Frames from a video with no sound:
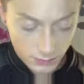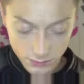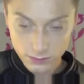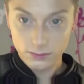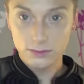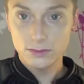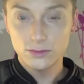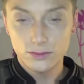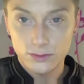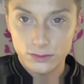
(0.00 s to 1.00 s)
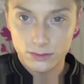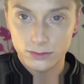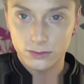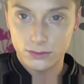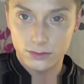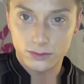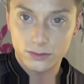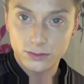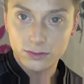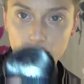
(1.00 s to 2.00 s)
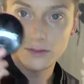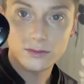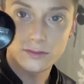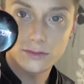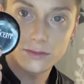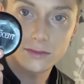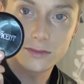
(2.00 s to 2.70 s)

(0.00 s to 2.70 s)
so pretty, especially for fair